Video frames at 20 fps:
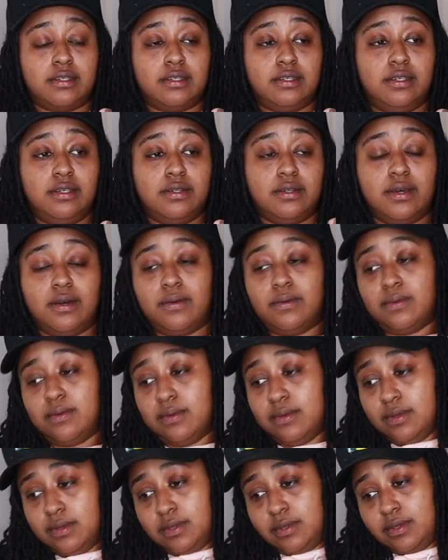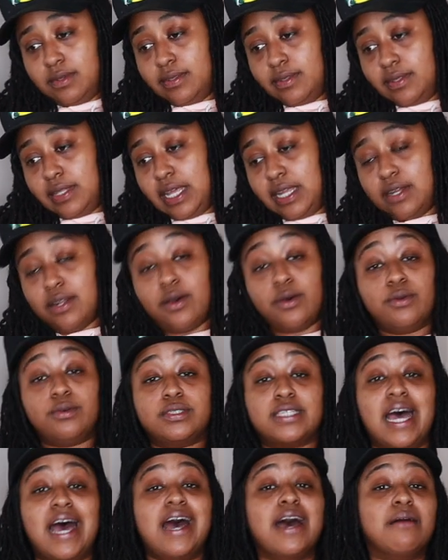you know, that
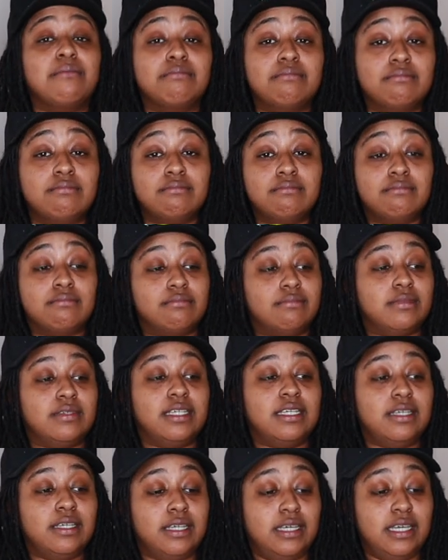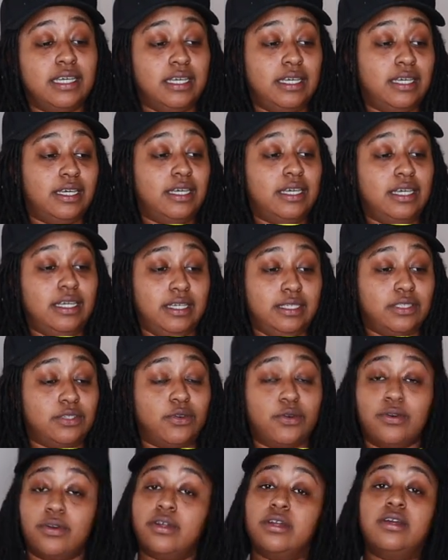knows I'm his
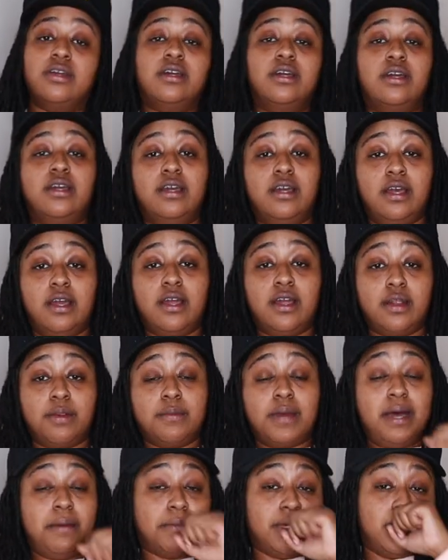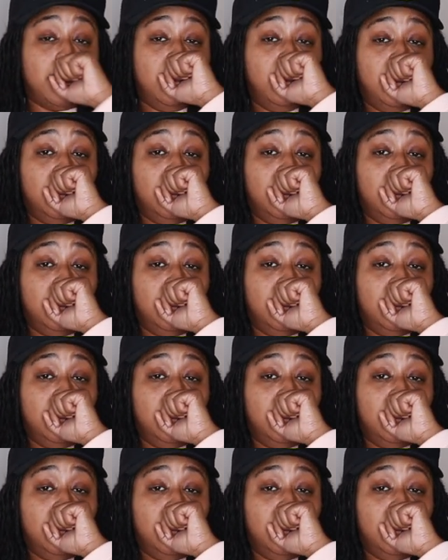or her mommy,